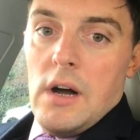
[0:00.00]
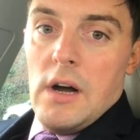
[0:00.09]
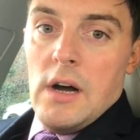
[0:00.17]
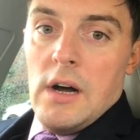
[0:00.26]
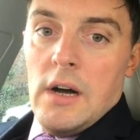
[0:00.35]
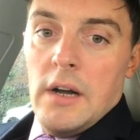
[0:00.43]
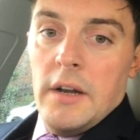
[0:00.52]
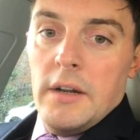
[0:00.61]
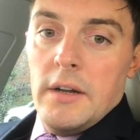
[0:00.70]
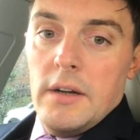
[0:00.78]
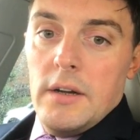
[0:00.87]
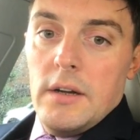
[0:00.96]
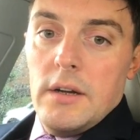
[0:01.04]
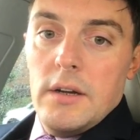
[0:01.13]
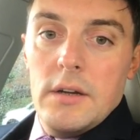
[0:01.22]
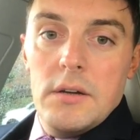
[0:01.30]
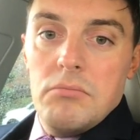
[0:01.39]
and
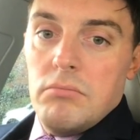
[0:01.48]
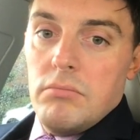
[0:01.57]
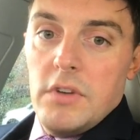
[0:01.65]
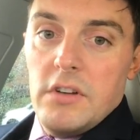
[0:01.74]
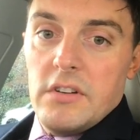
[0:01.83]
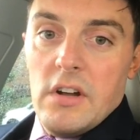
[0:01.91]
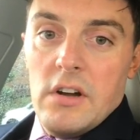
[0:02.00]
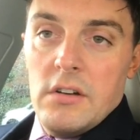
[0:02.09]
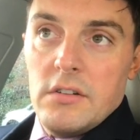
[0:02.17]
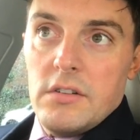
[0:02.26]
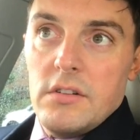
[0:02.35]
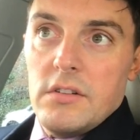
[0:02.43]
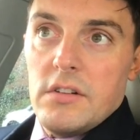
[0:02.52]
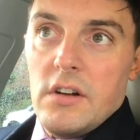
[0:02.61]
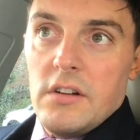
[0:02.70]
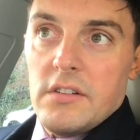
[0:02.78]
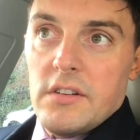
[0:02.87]
it
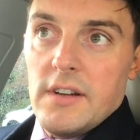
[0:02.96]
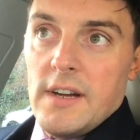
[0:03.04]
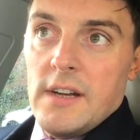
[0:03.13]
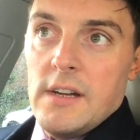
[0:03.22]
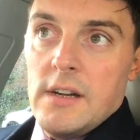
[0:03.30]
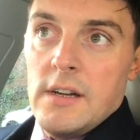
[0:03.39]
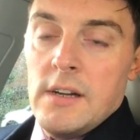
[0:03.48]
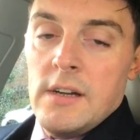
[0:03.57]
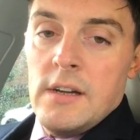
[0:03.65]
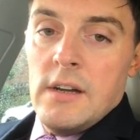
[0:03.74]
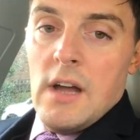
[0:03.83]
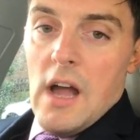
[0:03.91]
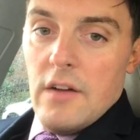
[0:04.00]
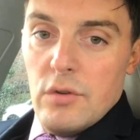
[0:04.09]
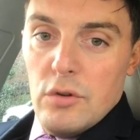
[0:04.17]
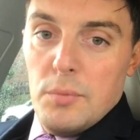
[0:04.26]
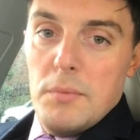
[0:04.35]
starts today.
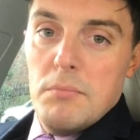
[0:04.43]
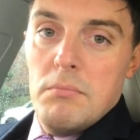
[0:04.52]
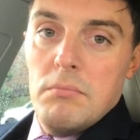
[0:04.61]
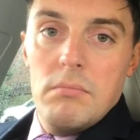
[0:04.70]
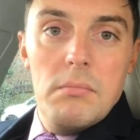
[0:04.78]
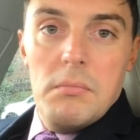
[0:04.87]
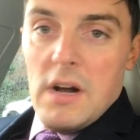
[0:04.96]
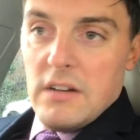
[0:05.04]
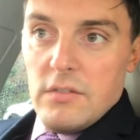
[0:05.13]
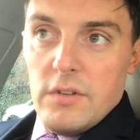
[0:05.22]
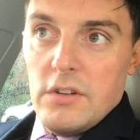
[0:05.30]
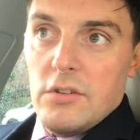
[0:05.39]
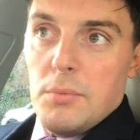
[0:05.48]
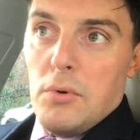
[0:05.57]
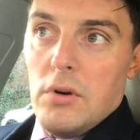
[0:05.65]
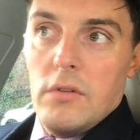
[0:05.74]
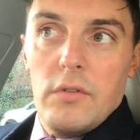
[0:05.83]
Everyone's been massively
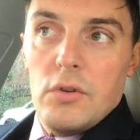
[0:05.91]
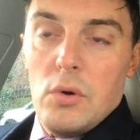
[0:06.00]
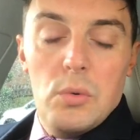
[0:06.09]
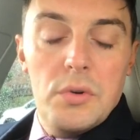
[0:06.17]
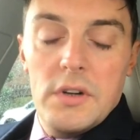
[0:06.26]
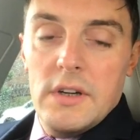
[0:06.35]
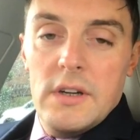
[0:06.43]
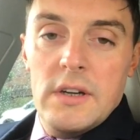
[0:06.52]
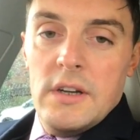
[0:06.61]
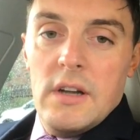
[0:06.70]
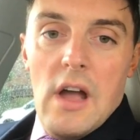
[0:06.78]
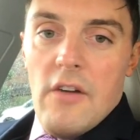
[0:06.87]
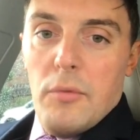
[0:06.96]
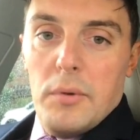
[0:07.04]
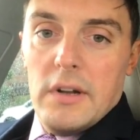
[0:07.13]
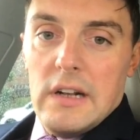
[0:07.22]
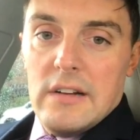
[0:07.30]
supportive. I've told
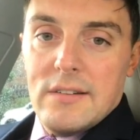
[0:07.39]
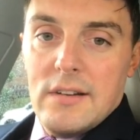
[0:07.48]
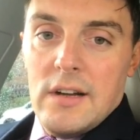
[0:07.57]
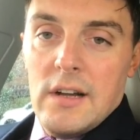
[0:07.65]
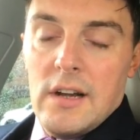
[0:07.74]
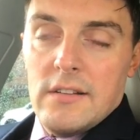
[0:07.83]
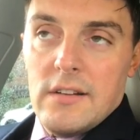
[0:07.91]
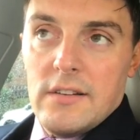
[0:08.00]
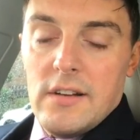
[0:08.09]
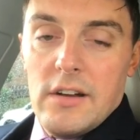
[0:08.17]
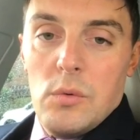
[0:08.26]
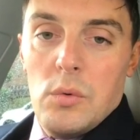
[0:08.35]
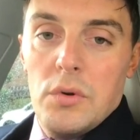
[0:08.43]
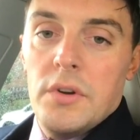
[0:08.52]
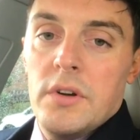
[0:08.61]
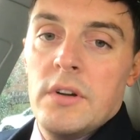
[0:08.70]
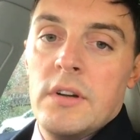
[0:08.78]
everybody last night, as I said I
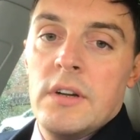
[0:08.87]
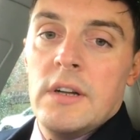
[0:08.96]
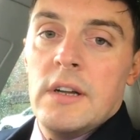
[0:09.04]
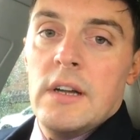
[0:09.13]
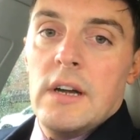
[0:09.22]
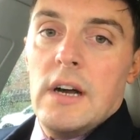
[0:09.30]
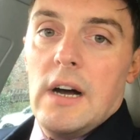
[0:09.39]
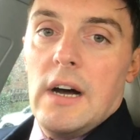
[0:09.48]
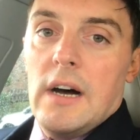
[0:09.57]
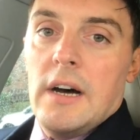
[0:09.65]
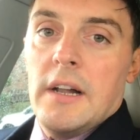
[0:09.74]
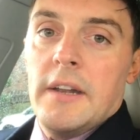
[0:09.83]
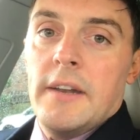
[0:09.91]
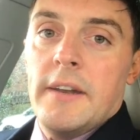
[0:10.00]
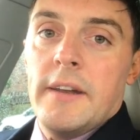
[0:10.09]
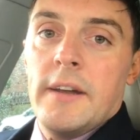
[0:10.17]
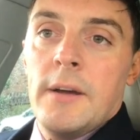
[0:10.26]
would,
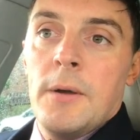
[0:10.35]
and